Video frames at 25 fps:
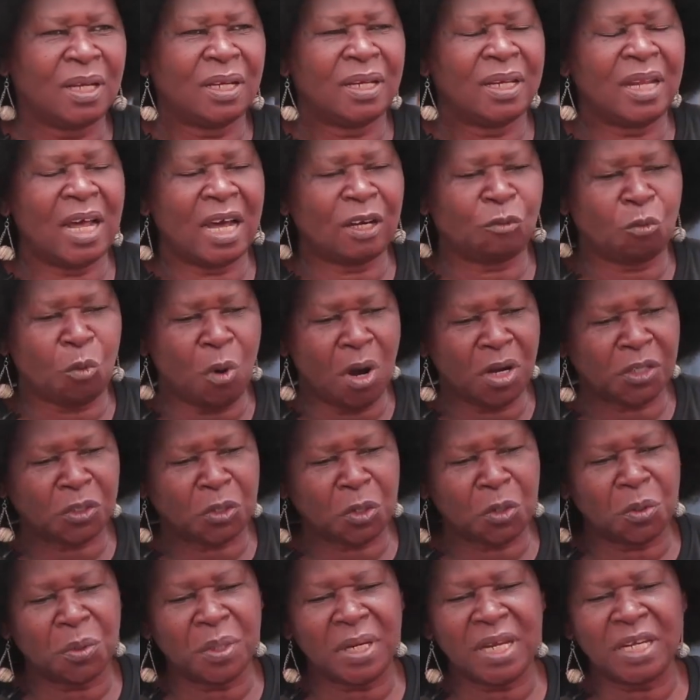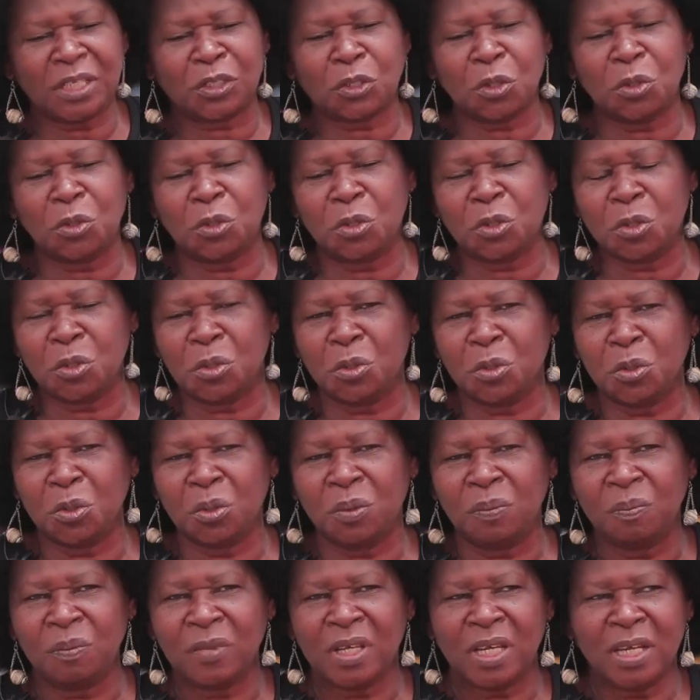that what you need to
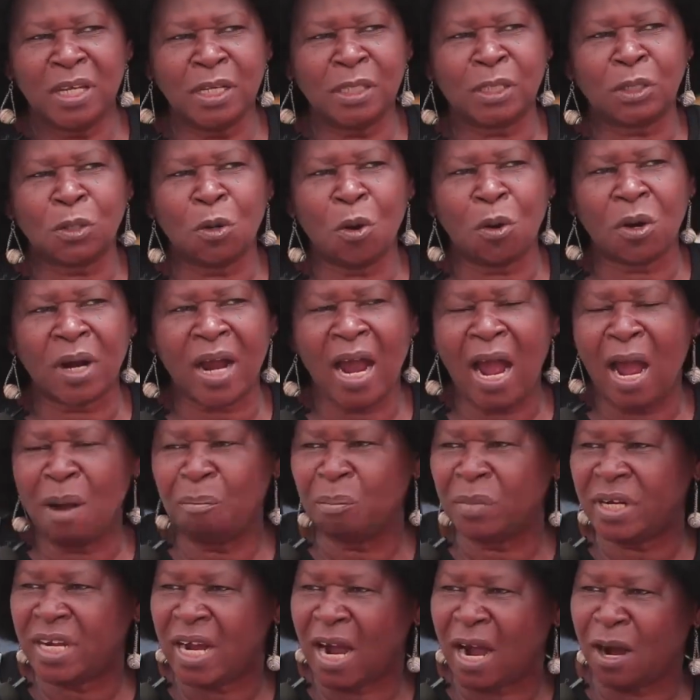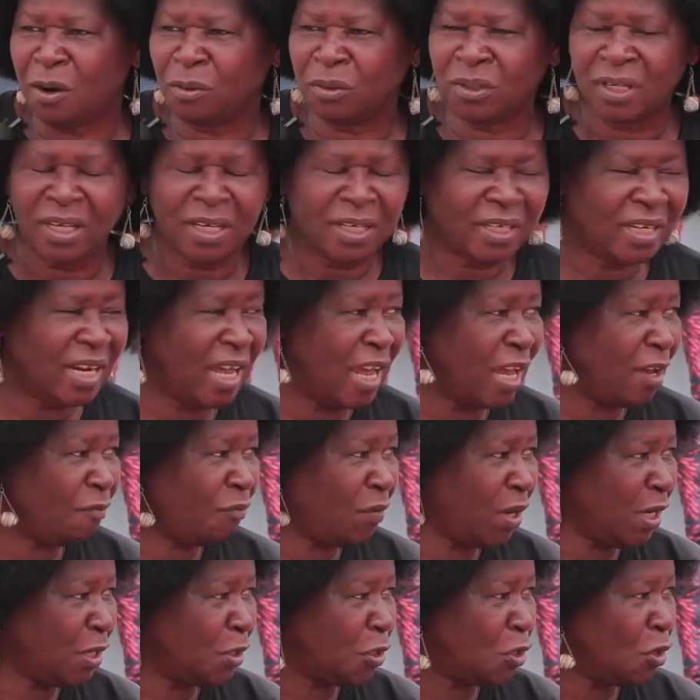do is to calm down. They
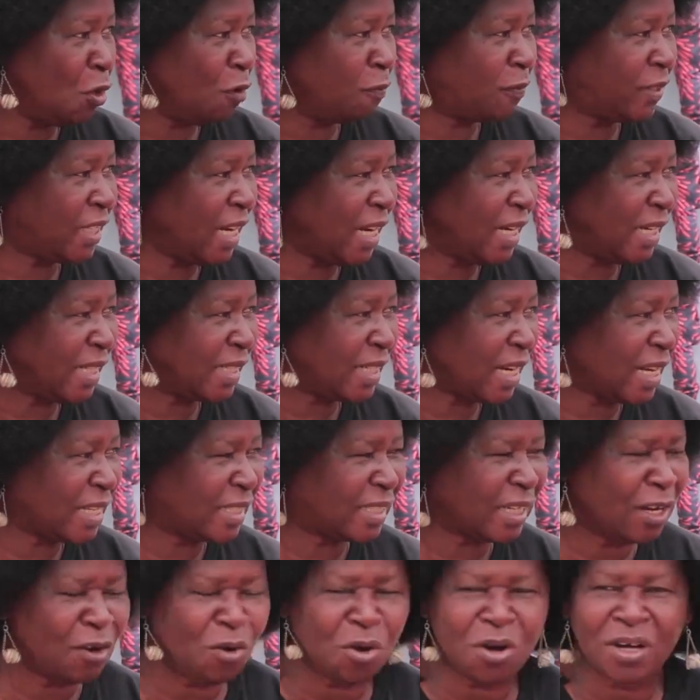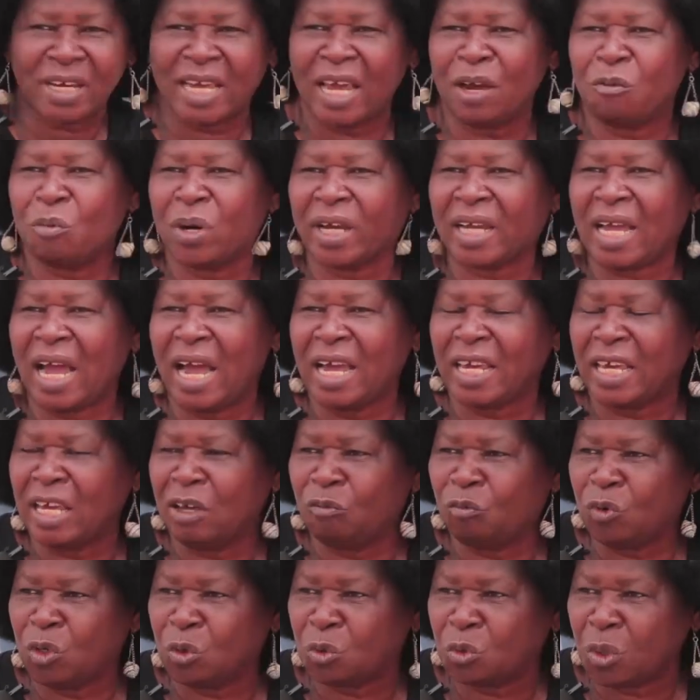even dovetail it and say, okay, we can
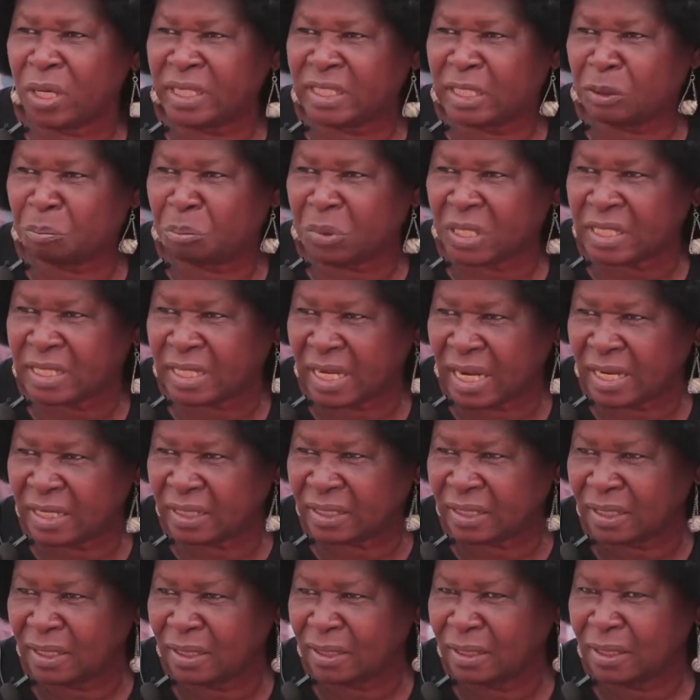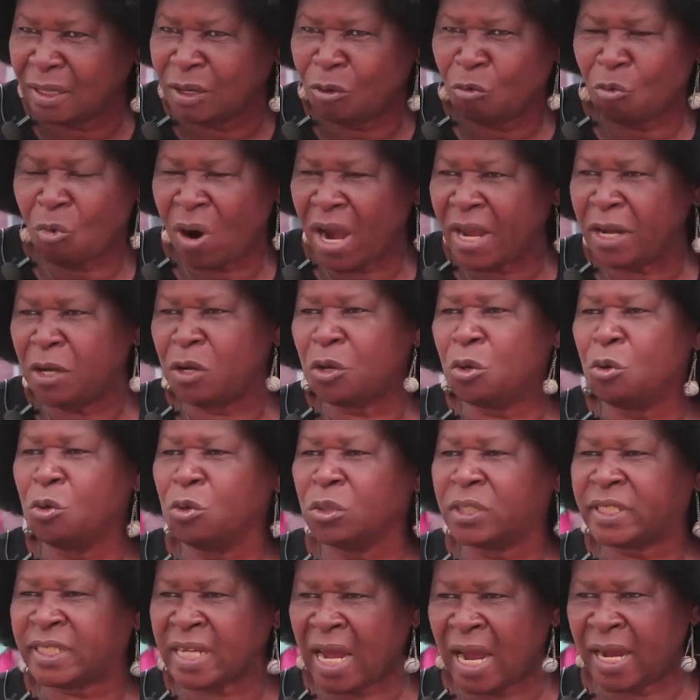give you 20%. Why do
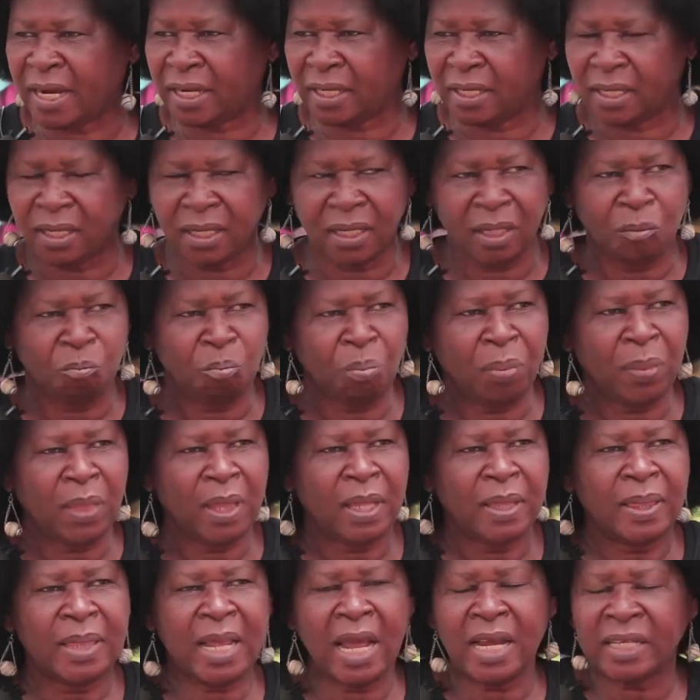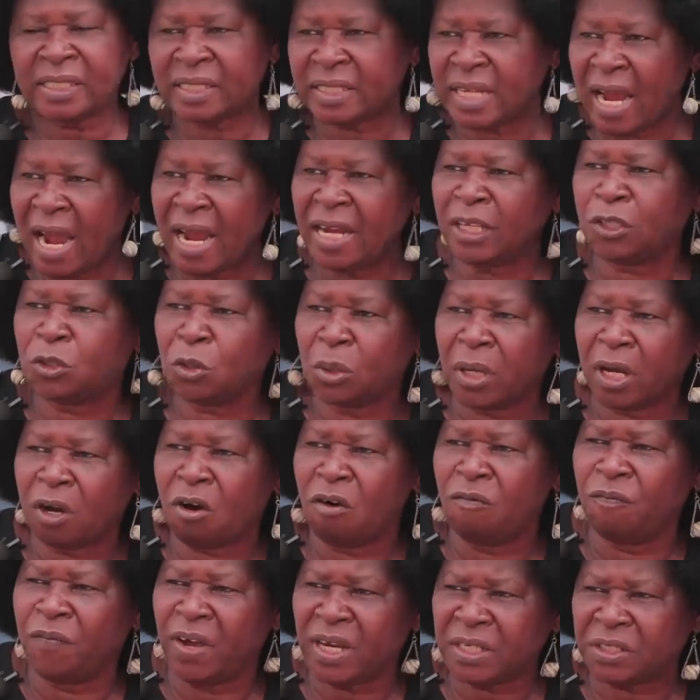you sign? They signed to the
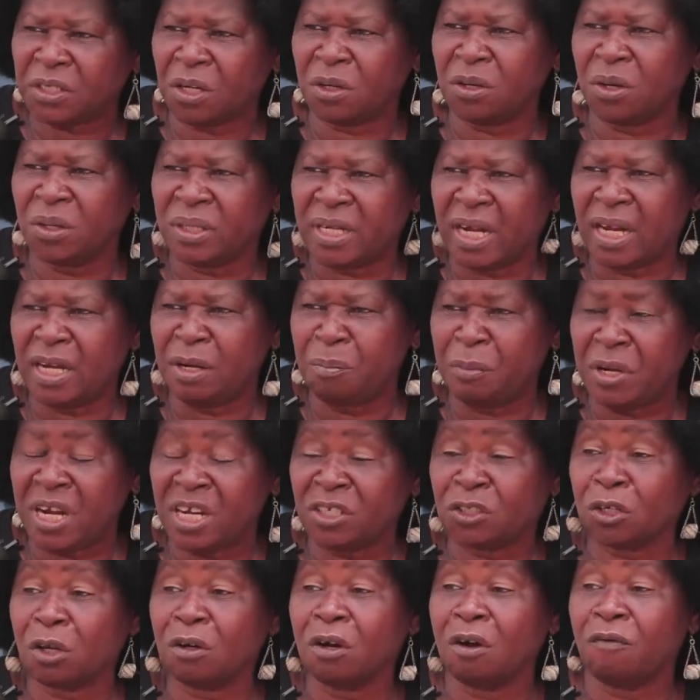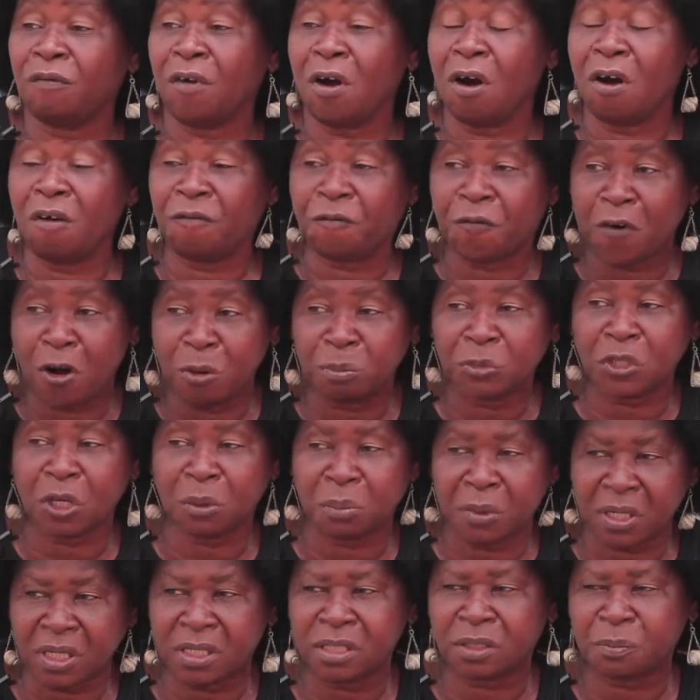Convention on the Elimination of All Forms
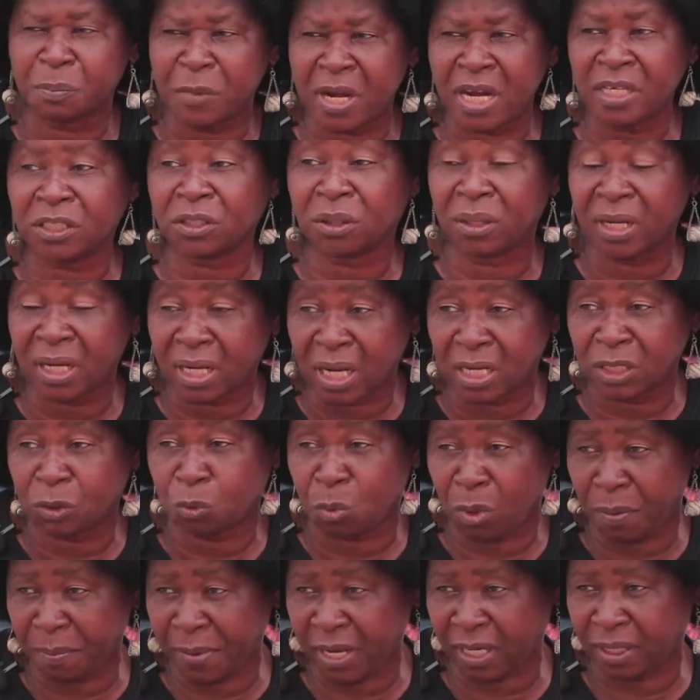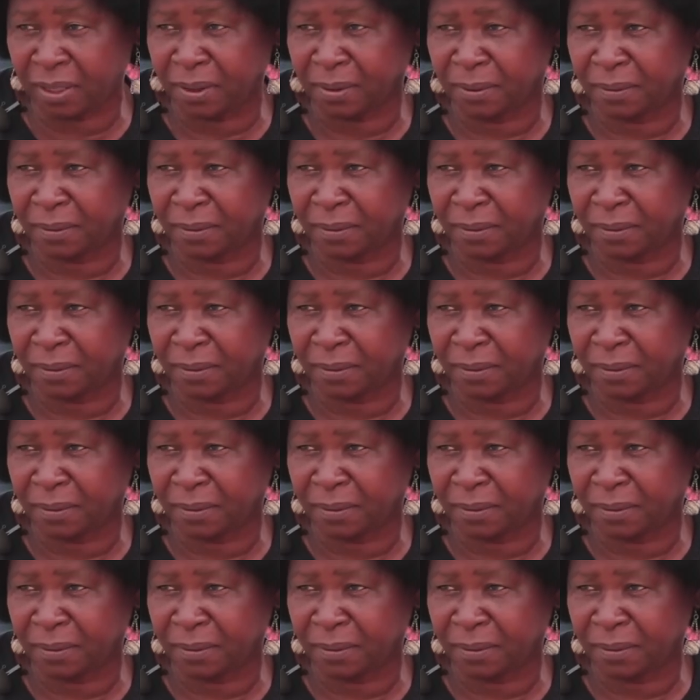of Discrimination Against Women.